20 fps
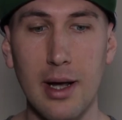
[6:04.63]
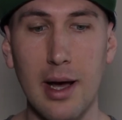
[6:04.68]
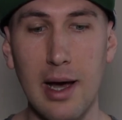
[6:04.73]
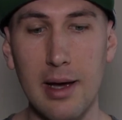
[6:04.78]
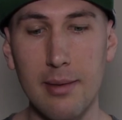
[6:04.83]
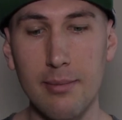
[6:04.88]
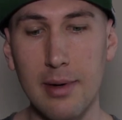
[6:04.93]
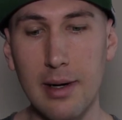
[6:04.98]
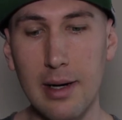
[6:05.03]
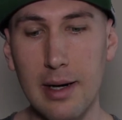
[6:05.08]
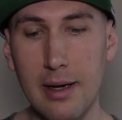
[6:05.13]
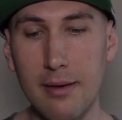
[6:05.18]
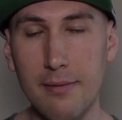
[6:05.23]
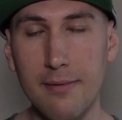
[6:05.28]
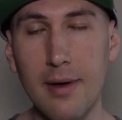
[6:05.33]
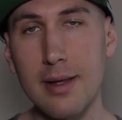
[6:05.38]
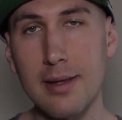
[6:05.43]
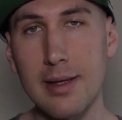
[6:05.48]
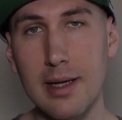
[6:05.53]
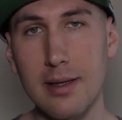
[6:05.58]
I believe
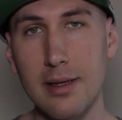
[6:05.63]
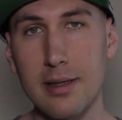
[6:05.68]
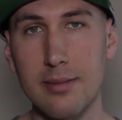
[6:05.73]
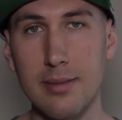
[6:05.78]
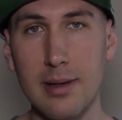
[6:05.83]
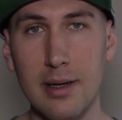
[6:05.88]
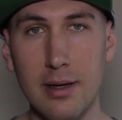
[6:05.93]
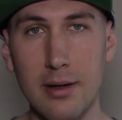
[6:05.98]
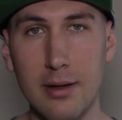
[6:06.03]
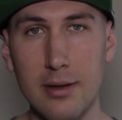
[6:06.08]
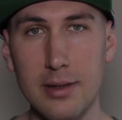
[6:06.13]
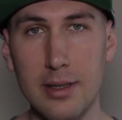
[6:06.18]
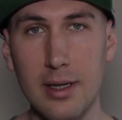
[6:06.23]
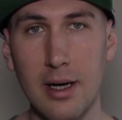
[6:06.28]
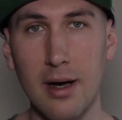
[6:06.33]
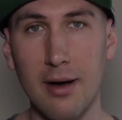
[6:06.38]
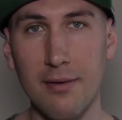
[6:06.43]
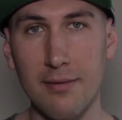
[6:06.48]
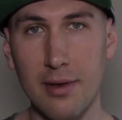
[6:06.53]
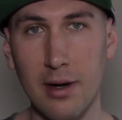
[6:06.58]
that is because
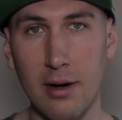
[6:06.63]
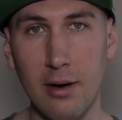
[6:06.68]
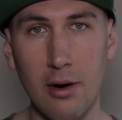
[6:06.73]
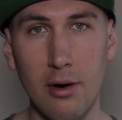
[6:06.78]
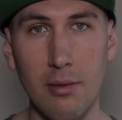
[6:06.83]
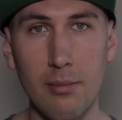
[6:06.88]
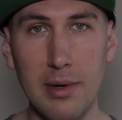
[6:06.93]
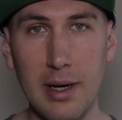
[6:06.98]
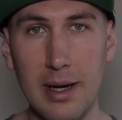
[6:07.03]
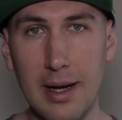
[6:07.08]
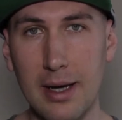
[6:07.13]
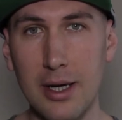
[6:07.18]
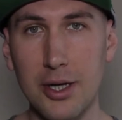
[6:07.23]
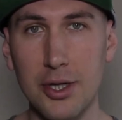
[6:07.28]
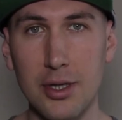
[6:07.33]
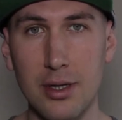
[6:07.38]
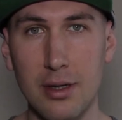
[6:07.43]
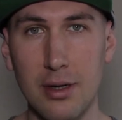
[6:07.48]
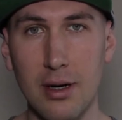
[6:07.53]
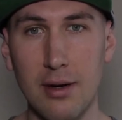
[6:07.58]
of the
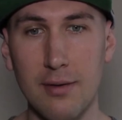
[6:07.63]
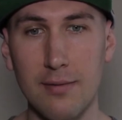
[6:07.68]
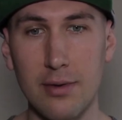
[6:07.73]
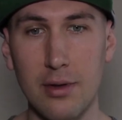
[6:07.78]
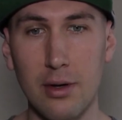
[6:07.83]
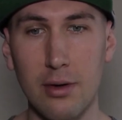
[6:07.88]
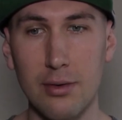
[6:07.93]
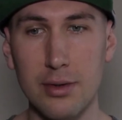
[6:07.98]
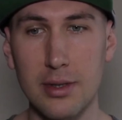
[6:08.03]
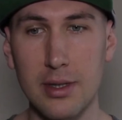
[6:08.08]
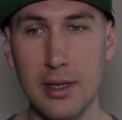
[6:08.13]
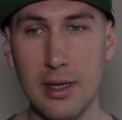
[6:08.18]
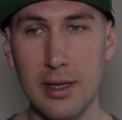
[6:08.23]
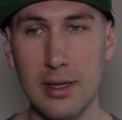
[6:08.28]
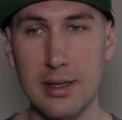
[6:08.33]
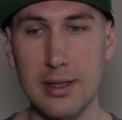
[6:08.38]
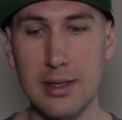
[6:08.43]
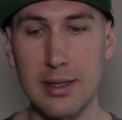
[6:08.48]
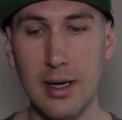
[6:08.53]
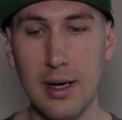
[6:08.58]
combination of those
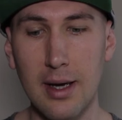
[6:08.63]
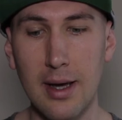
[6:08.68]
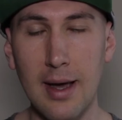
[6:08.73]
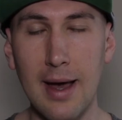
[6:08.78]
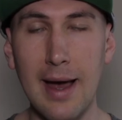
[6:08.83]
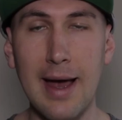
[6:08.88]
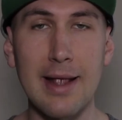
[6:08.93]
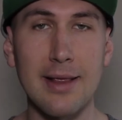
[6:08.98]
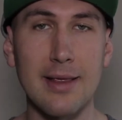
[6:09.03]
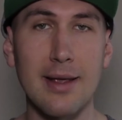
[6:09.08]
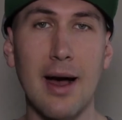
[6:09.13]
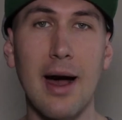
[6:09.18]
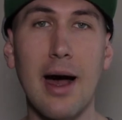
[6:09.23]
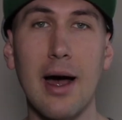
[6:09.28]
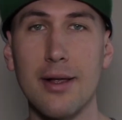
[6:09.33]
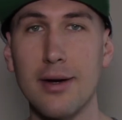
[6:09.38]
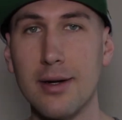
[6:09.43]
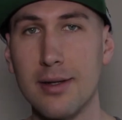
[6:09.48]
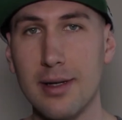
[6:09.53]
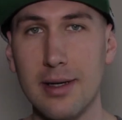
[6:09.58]
things and the
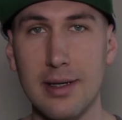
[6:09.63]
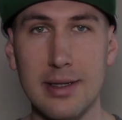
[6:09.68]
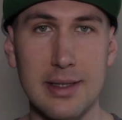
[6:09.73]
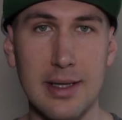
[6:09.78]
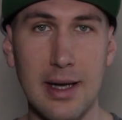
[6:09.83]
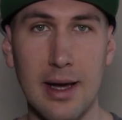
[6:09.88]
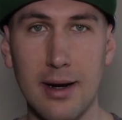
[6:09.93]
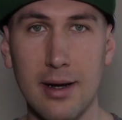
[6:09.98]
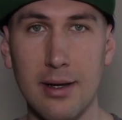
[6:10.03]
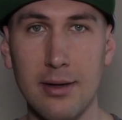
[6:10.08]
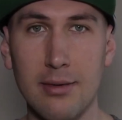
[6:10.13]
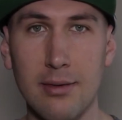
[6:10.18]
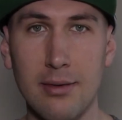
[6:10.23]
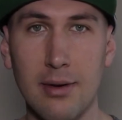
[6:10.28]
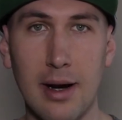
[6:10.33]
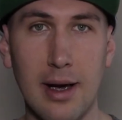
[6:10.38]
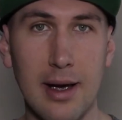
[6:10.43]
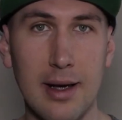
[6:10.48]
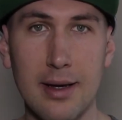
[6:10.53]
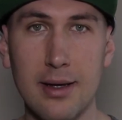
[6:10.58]
other things that I do,
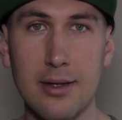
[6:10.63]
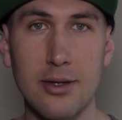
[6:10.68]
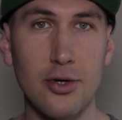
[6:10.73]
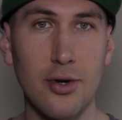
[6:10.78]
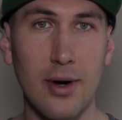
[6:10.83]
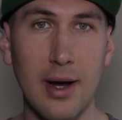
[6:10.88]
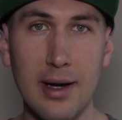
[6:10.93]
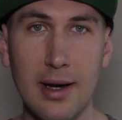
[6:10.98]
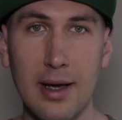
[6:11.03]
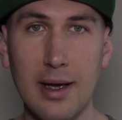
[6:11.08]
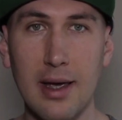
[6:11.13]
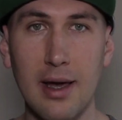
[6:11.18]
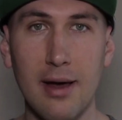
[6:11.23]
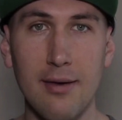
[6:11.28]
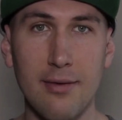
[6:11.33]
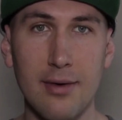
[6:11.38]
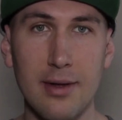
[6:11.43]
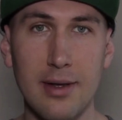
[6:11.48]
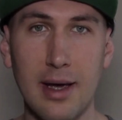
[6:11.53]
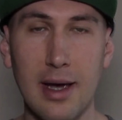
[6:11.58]
like training
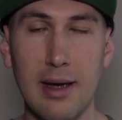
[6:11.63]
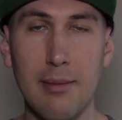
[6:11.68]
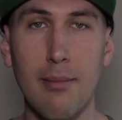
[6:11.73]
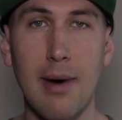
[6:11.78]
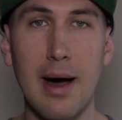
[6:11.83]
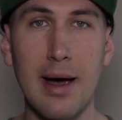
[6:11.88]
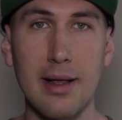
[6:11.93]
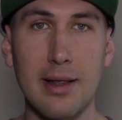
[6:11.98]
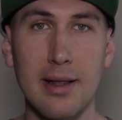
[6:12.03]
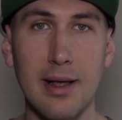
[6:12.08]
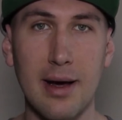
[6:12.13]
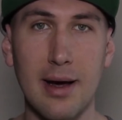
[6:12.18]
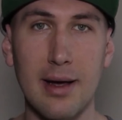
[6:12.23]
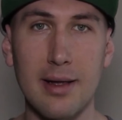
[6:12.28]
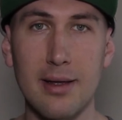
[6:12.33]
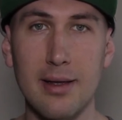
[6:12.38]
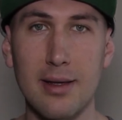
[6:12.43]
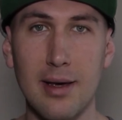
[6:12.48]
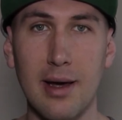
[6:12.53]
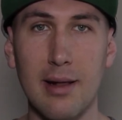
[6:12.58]
every day, my
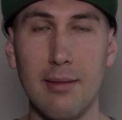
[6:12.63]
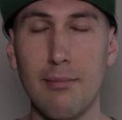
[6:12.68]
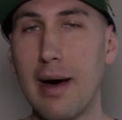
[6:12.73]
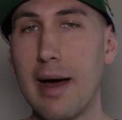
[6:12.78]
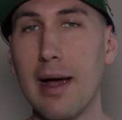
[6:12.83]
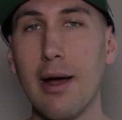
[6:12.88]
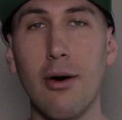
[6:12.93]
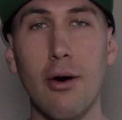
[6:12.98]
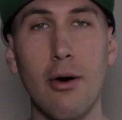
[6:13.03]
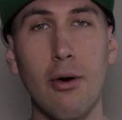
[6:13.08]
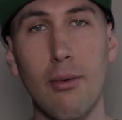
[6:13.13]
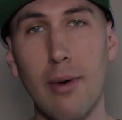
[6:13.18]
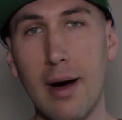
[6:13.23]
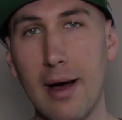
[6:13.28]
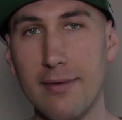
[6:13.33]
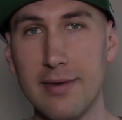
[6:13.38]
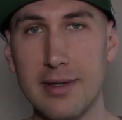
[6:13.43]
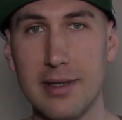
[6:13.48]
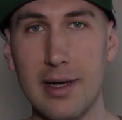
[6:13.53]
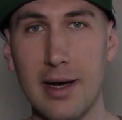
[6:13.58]
diet and my whole
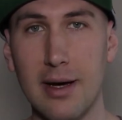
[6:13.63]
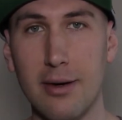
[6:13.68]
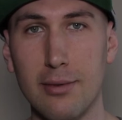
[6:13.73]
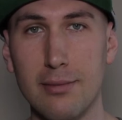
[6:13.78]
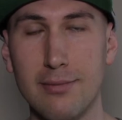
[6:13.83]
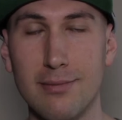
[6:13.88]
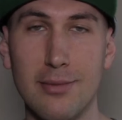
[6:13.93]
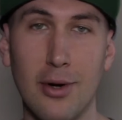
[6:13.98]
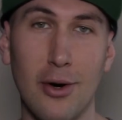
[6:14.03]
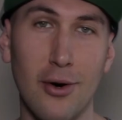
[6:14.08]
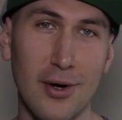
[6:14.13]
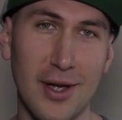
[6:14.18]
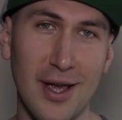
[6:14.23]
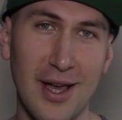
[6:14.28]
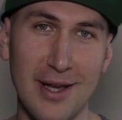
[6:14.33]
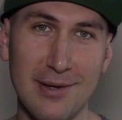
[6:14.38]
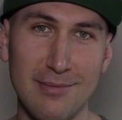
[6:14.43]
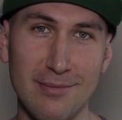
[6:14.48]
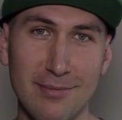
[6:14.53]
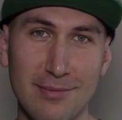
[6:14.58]
lifestyle,
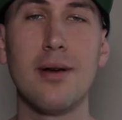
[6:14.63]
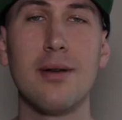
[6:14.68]
okay?